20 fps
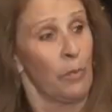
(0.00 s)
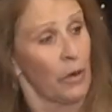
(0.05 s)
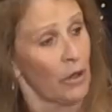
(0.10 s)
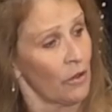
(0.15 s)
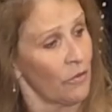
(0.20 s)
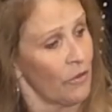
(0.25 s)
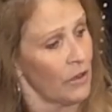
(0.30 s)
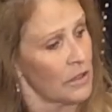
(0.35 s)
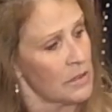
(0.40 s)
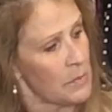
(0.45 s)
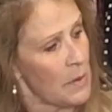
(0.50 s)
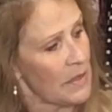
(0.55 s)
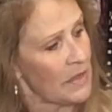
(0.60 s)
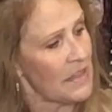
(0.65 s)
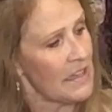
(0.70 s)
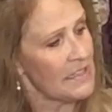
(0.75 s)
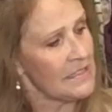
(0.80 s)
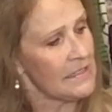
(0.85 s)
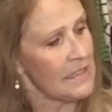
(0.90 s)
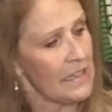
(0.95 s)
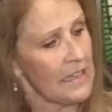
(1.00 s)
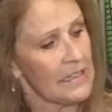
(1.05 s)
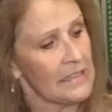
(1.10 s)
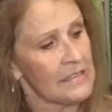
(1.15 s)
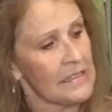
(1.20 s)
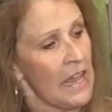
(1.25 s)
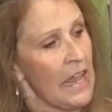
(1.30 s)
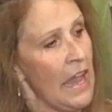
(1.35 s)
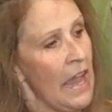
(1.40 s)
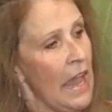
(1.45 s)
perfect, but this
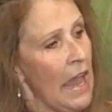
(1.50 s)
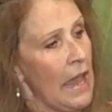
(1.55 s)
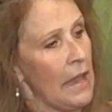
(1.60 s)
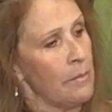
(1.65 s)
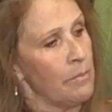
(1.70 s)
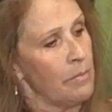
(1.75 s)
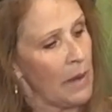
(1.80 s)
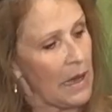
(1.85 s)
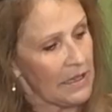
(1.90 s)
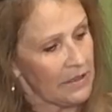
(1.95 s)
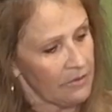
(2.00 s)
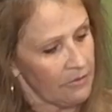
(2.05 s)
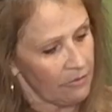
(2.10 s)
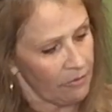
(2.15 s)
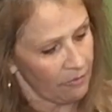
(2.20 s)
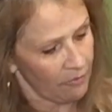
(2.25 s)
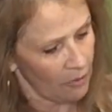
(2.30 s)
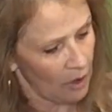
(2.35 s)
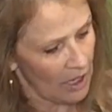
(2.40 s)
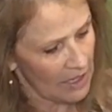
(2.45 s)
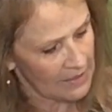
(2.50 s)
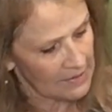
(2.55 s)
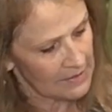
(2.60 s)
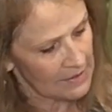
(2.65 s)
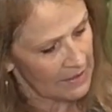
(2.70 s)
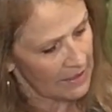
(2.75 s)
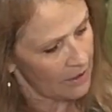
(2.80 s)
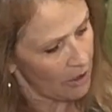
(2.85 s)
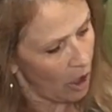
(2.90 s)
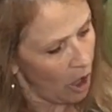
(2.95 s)
is a button
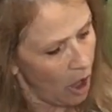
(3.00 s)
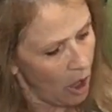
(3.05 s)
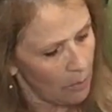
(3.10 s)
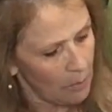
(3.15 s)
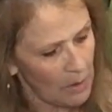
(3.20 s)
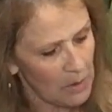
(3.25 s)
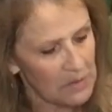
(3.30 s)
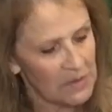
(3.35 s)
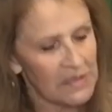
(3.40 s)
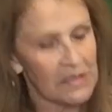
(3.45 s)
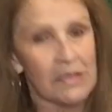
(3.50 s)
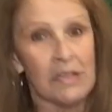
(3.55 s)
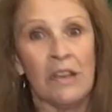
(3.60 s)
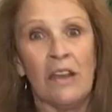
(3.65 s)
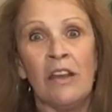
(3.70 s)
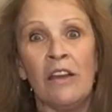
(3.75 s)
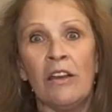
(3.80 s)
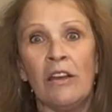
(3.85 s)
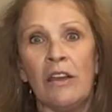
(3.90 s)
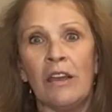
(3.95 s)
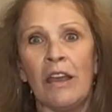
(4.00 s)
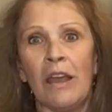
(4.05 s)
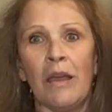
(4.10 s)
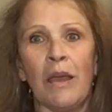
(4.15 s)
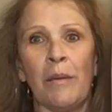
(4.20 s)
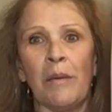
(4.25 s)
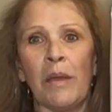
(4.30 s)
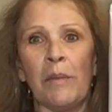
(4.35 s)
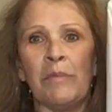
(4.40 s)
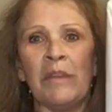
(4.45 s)
front. It almost,
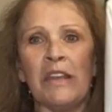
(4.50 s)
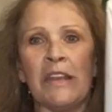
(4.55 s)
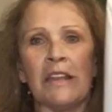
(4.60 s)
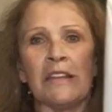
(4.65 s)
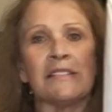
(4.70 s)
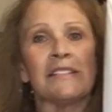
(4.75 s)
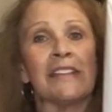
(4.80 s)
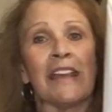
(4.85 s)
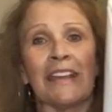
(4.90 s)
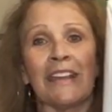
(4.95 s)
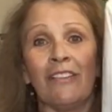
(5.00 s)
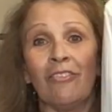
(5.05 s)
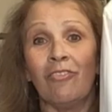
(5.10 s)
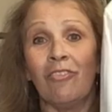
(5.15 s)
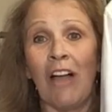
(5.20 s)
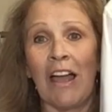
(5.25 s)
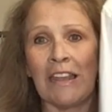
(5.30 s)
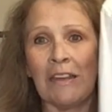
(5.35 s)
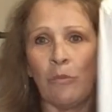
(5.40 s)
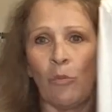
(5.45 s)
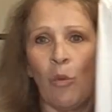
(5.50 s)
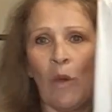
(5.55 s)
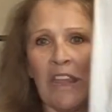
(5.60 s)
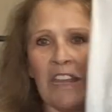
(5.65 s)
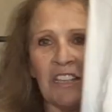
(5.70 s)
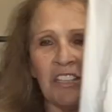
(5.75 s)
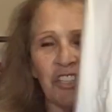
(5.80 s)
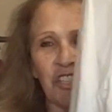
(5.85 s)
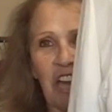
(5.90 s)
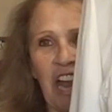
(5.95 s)
I mean, it's like a
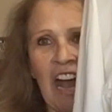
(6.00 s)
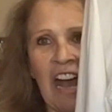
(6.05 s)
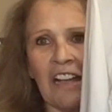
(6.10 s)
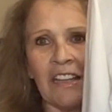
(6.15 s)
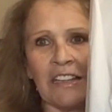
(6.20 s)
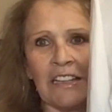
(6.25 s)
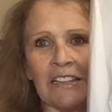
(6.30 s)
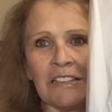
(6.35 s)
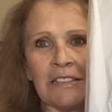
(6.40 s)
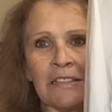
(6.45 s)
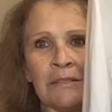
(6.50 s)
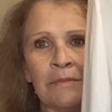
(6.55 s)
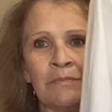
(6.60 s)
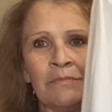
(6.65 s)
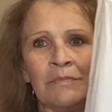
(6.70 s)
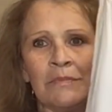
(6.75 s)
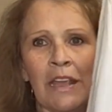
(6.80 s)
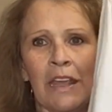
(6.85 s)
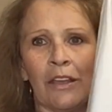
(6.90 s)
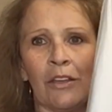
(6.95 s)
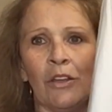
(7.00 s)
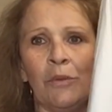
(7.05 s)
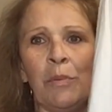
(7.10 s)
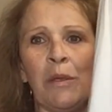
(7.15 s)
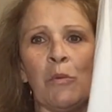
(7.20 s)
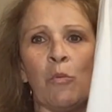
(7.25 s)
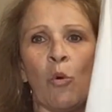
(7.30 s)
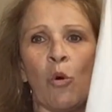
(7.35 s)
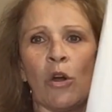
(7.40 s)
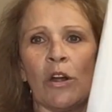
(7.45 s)
lightweight jacket. It could
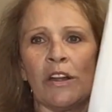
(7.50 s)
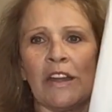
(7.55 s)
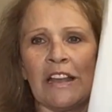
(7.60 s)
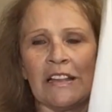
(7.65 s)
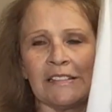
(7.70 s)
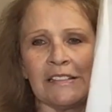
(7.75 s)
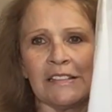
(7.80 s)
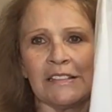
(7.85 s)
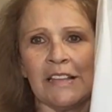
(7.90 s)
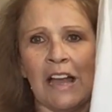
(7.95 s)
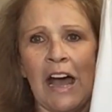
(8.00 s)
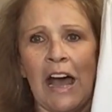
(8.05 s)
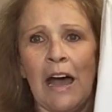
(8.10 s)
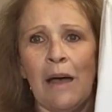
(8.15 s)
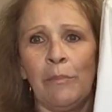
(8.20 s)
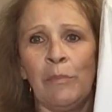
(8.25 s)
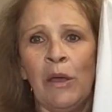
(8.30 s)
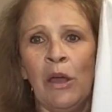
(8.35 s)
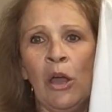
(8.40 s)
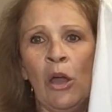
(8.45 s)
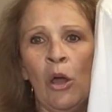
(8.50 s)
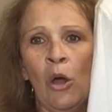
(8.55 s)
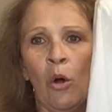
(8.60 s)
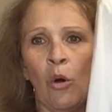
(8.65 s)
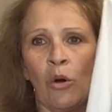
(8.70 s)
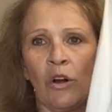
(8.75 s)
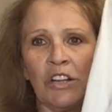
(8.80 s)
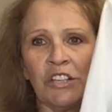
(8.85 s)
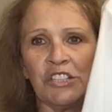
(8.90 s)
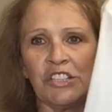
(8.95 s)
be worn as a top
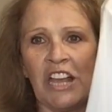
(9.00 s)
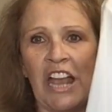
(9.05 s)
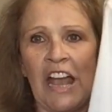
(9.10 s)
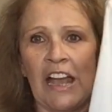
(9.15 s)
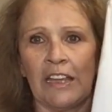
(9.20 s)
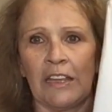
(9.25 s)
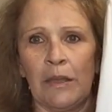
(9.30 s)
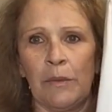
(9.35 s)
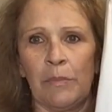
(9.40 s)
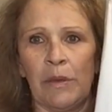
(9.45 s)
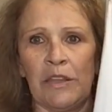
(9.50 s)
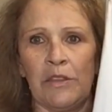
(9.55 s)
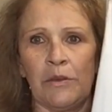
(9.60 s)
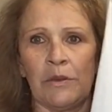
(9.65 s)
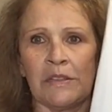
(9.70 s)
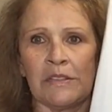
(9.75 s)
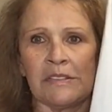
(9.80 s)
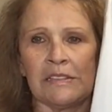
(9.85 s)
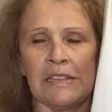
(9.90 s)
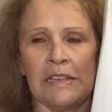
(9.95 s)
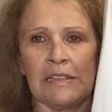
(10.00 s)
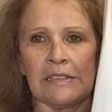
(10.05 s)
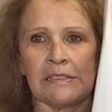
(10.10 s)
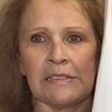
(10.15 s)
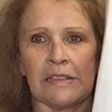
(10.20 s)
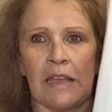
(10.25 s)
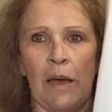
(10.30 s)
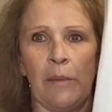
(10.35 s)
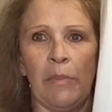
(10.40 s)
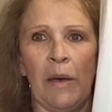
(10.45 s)
or a jacket, but you can see it's
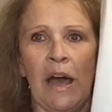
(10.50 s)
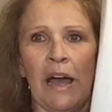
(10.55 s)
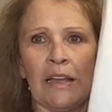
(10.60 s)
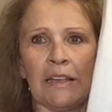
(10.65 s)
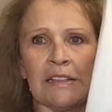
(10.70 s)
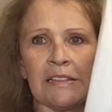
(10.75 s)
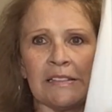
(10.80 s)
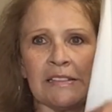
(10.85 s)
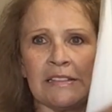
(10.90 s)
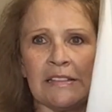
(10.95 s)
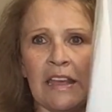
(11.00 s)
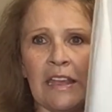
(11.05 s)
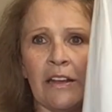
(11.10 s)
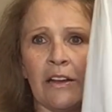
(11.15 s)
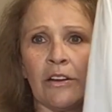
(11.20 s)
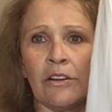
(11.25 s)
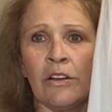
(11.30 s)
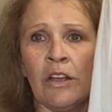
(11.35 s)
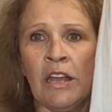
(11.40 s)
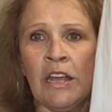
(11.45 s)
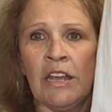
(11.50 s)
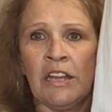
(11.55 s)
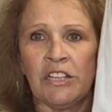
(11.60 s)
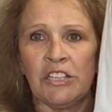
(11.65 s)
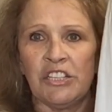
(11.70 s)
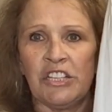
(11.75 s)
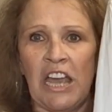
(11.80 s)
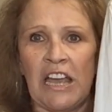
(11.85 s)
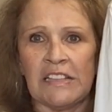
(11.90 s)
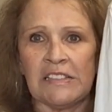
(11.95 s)
got pockets there,
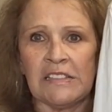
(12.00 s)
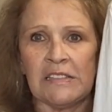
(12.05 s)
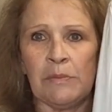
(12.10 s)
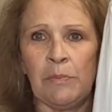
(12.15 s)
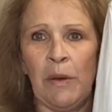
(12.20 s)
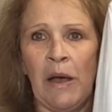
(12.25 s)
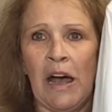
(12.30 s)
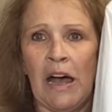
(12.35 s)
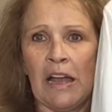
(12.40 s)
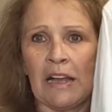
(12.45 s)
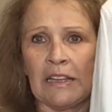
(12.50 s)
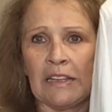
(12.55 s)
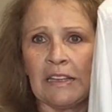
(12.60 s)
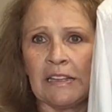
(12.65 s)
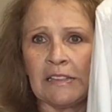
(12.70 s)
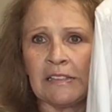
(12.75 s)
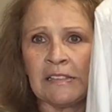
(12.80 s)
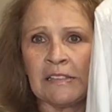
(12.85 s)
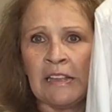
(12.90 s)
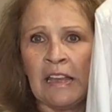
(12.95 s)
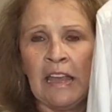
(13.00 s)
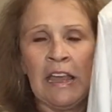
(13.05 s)
chest pockets,